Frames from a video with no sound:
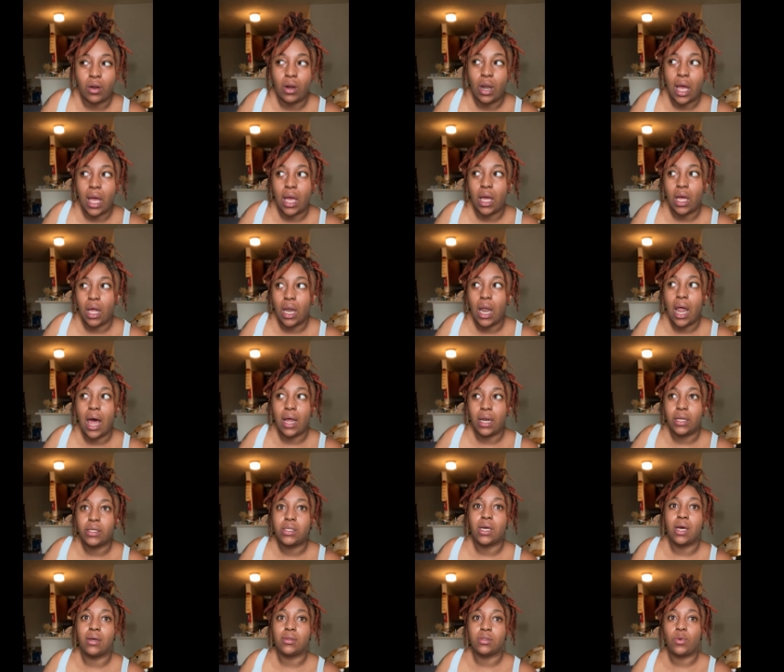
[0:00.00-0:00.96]
Like a lot
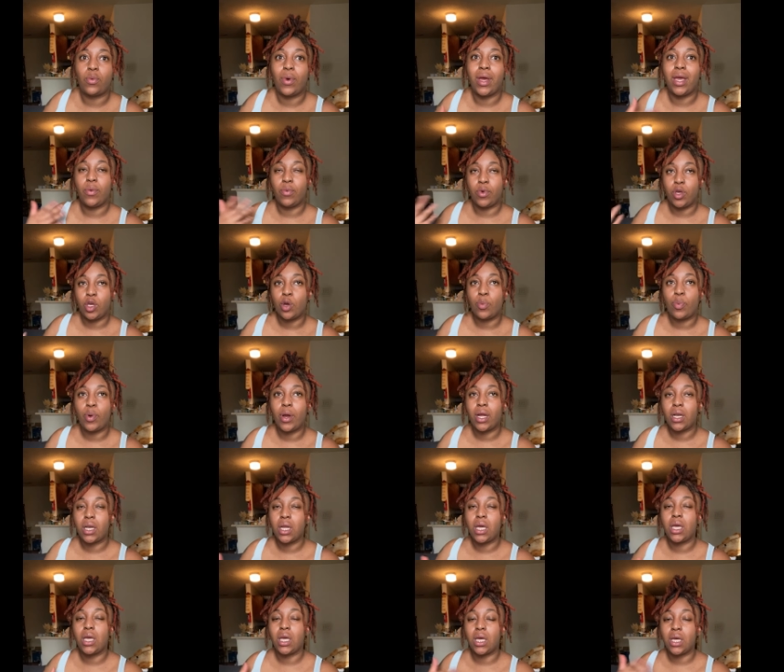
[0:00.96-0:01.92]
of times the weight, when you're
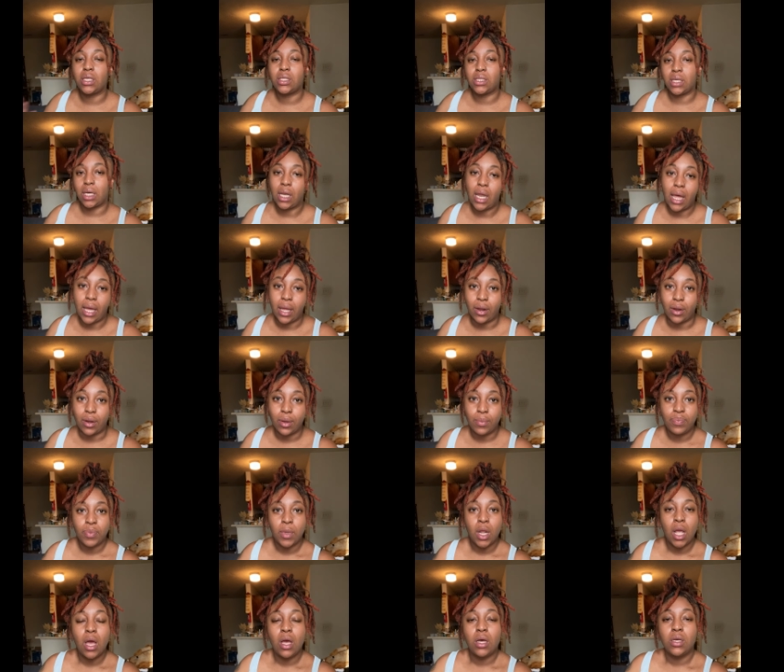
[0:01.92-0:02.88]
pregnant, it kicks in later.
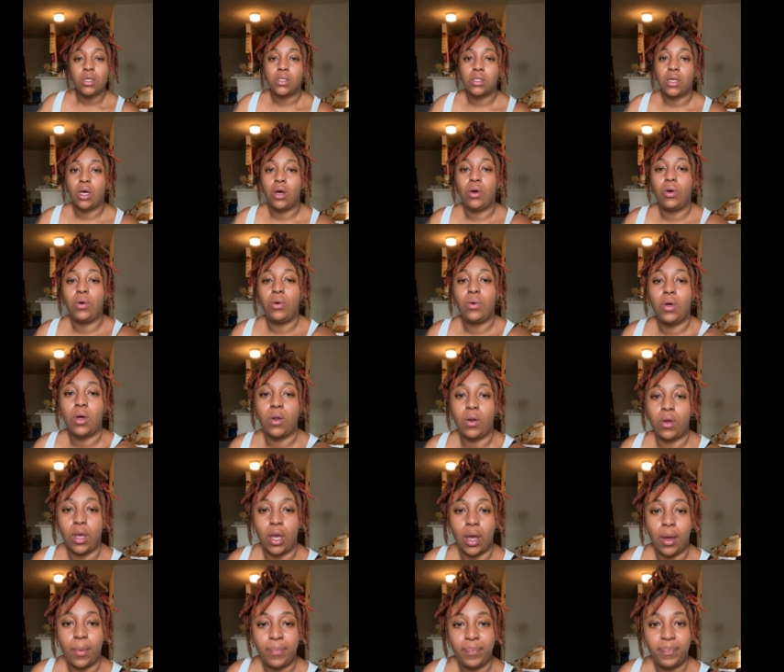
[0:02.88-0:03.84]
So hold on
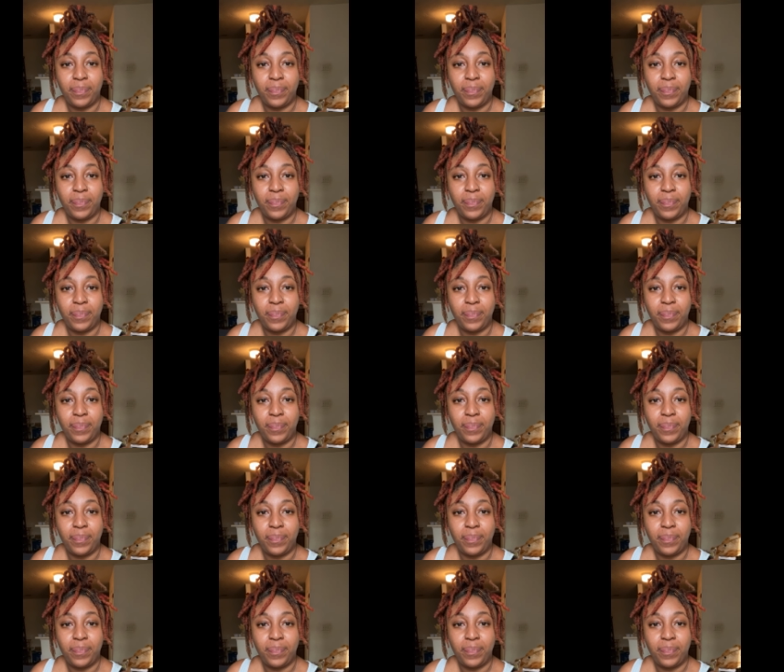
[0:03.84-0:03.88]
y'all.